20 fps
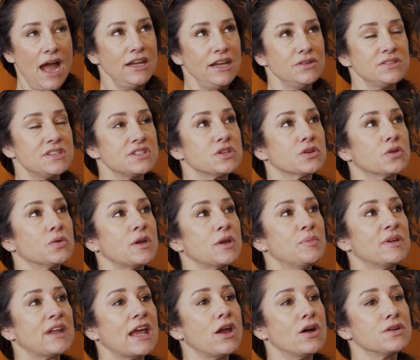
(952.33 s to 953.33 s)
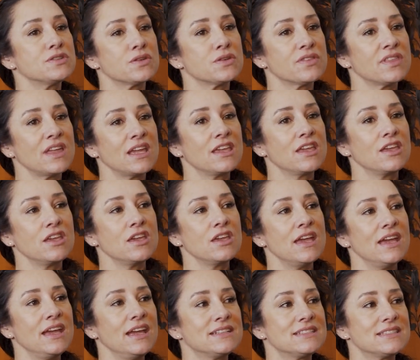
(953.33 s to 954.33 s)
I don't disagree, but I also think
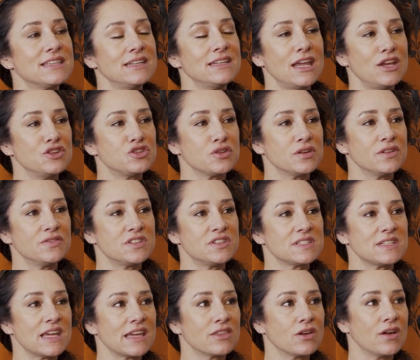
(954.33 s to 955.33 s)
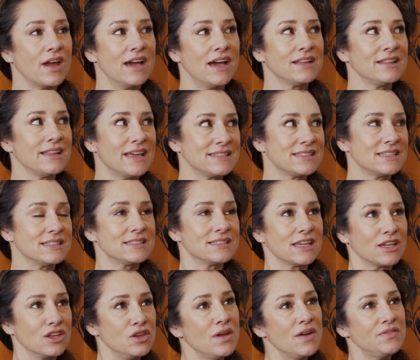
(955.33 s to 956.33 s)
it's the nature of just like their adolescence.
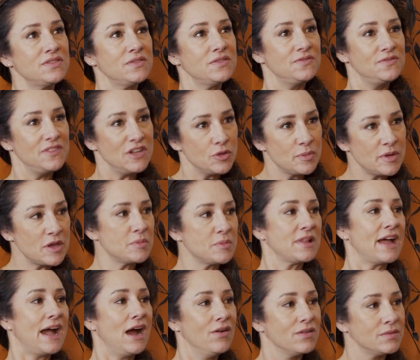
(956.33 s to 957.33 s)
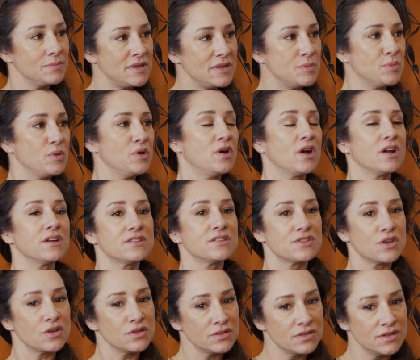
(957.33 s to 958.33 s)
Like you have to feel people out, and people are
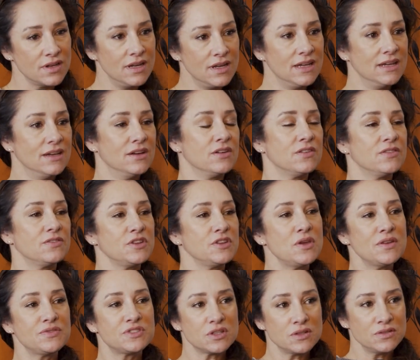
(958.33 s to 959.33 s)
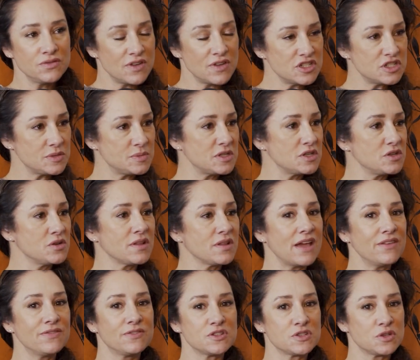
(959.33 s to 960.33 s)
you have certain friendships in your
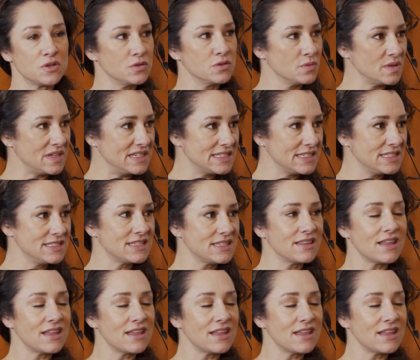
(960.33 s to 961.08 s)
life for certain reasons.